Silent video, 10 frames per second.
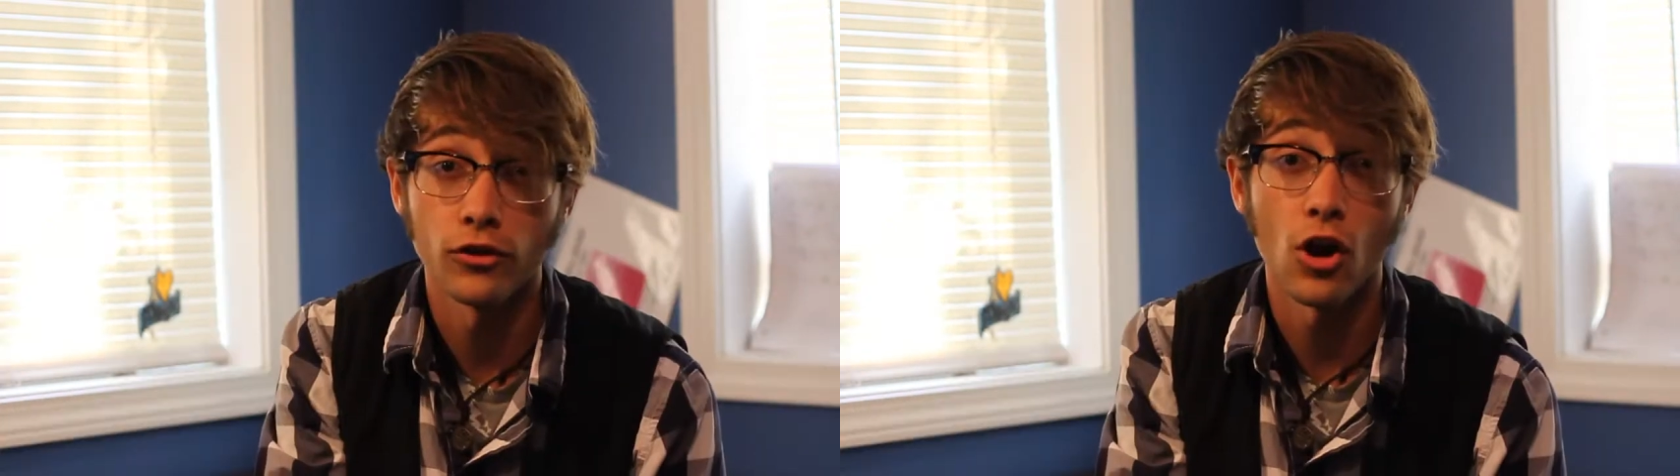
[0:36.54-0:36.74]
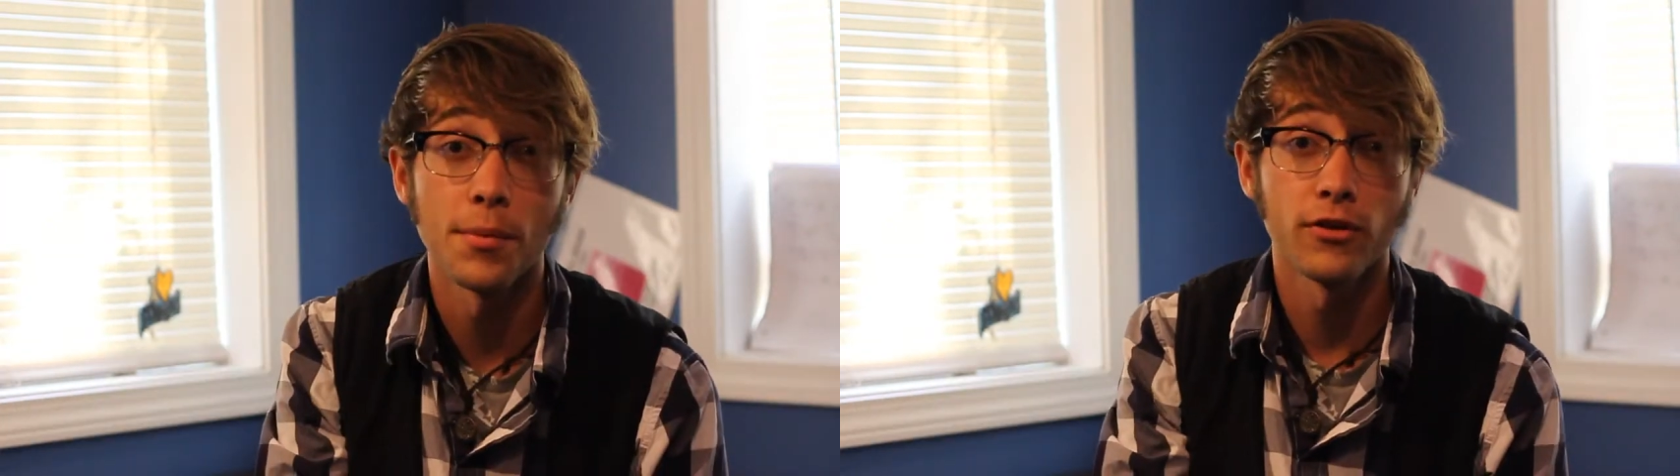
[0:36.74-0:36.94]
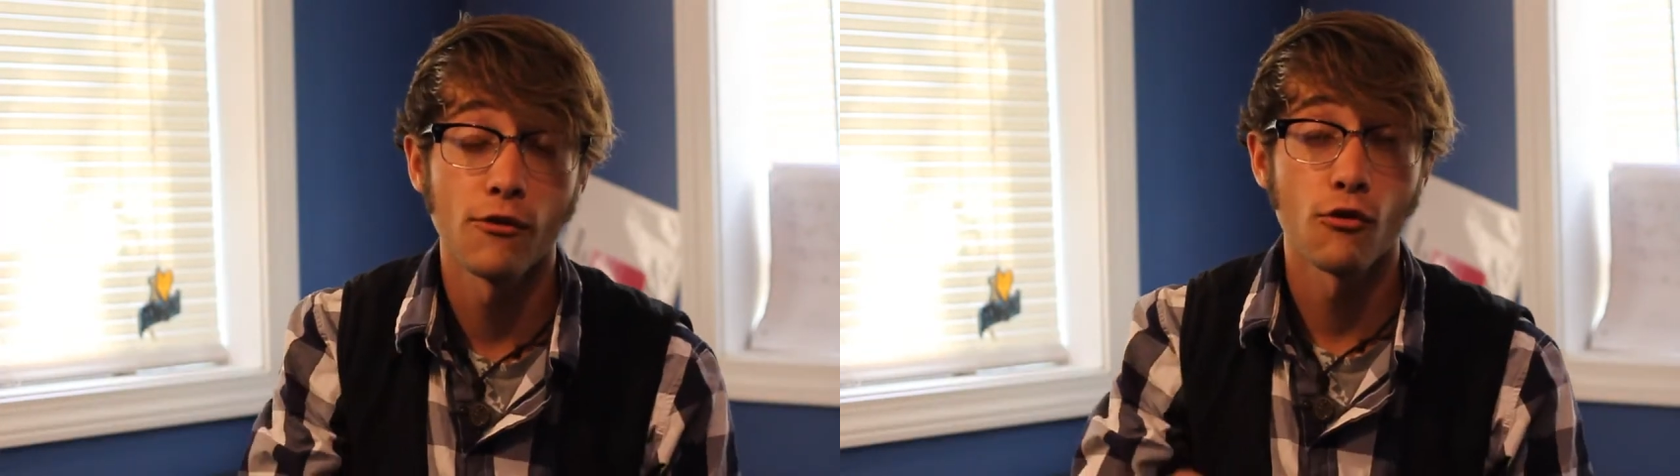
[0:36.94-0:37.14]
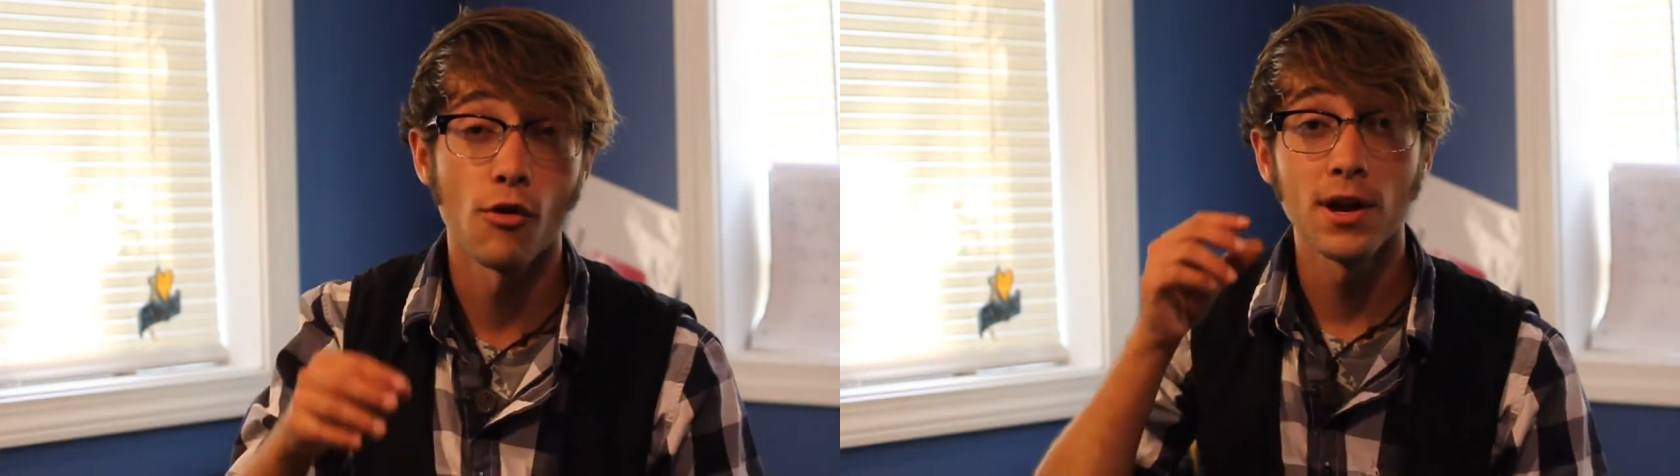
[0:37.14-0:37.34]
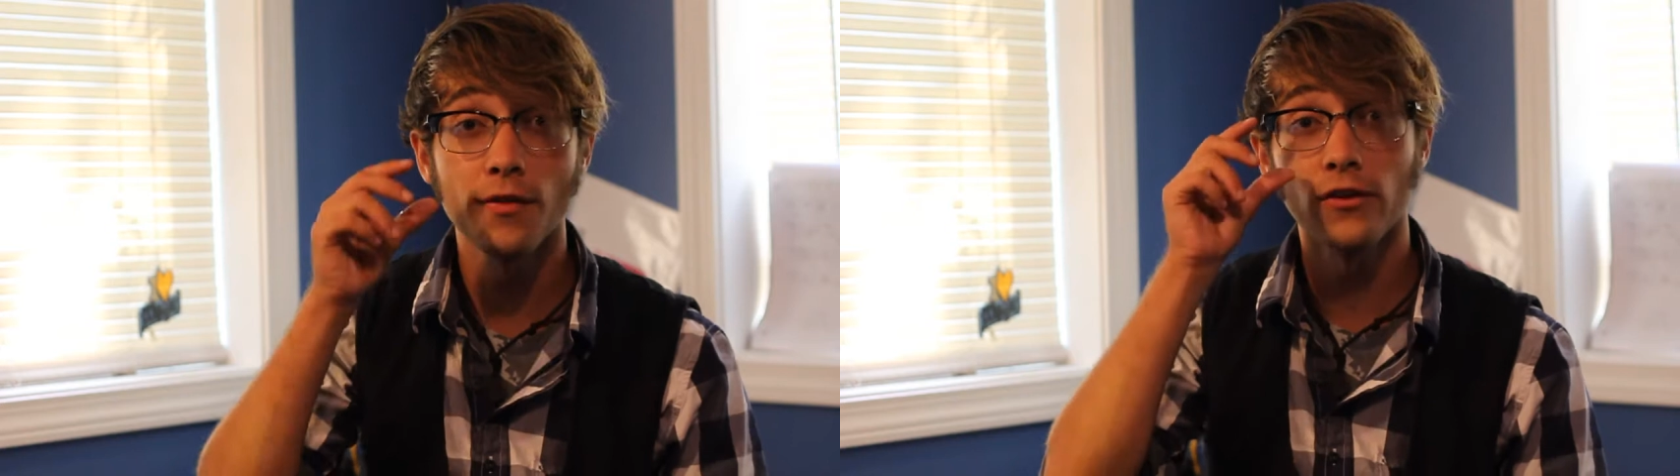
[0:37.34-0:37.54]
are busy for
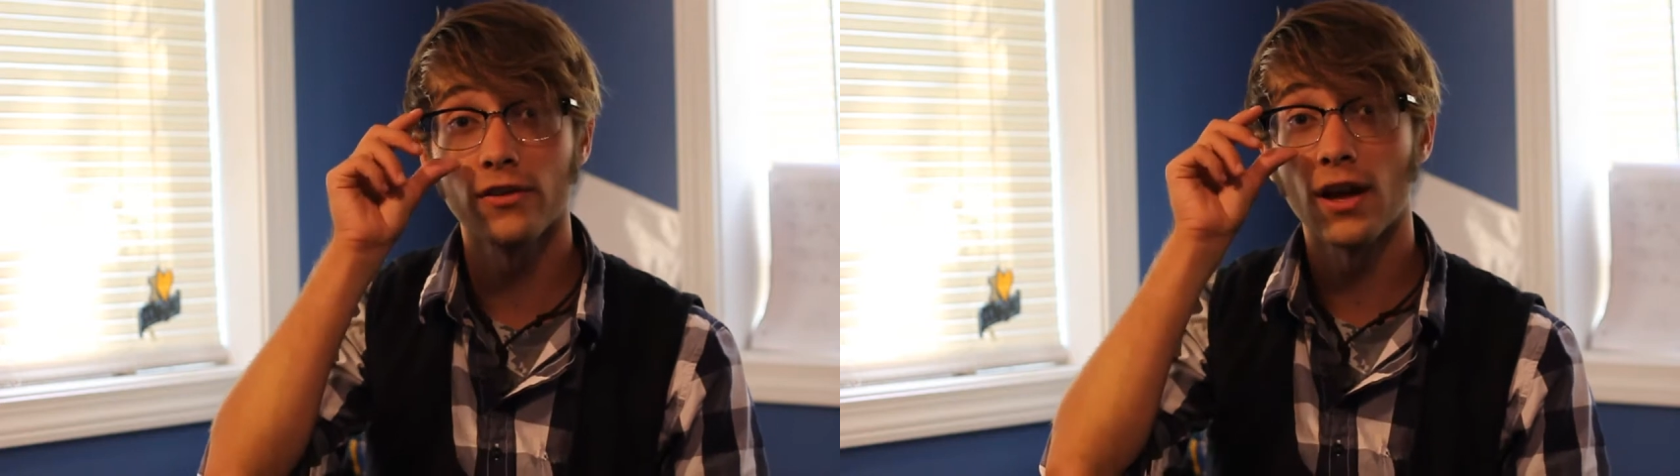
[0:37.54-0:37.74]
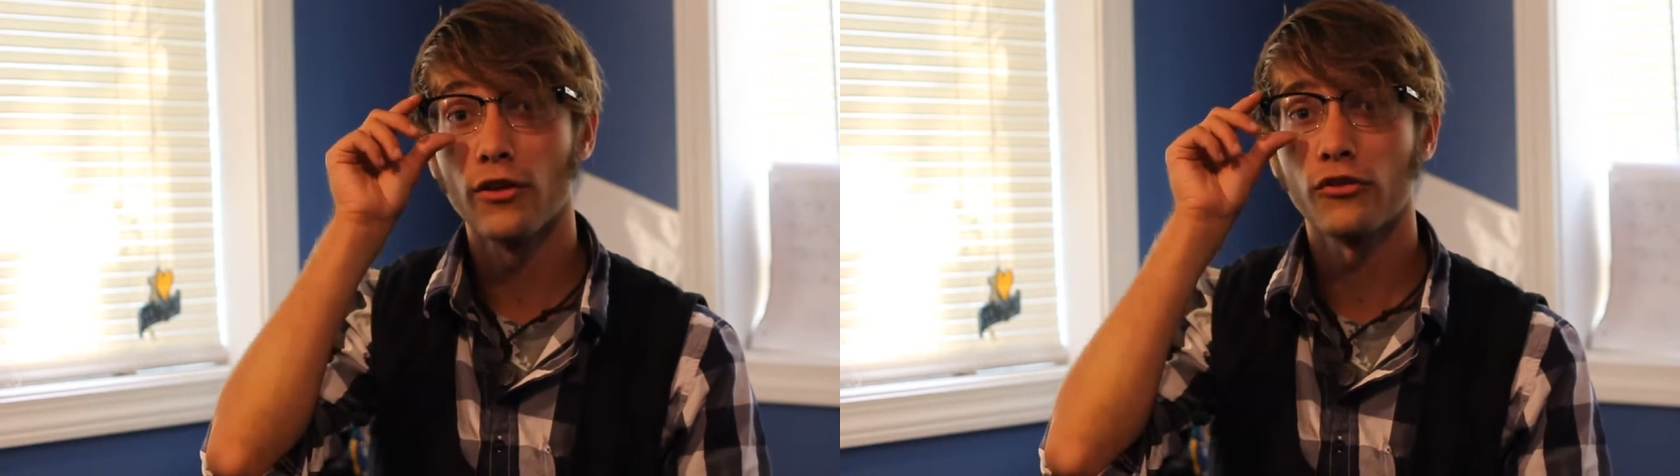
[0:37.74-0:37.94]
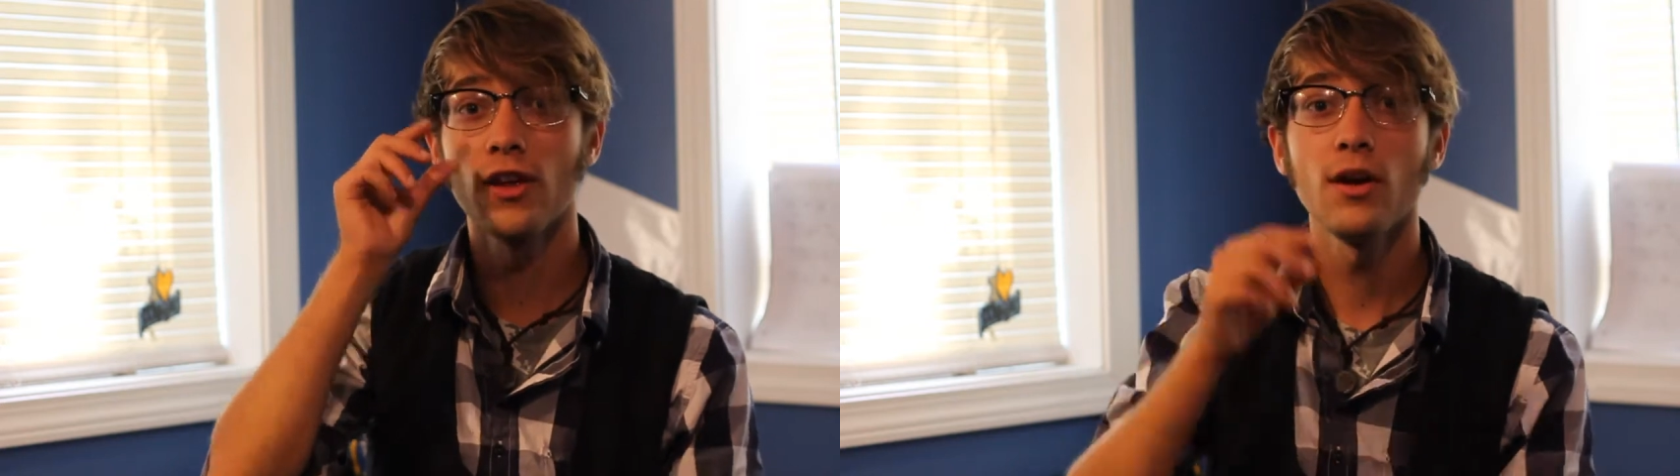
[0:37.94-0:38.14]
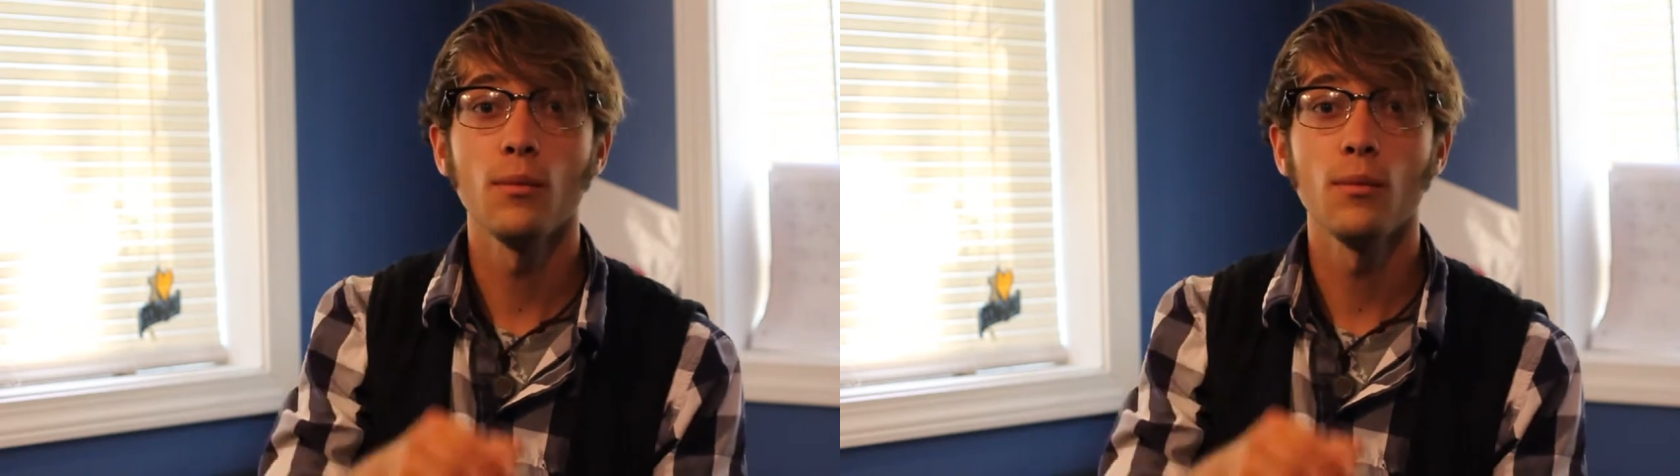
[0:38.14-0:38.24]
me on this side of the state.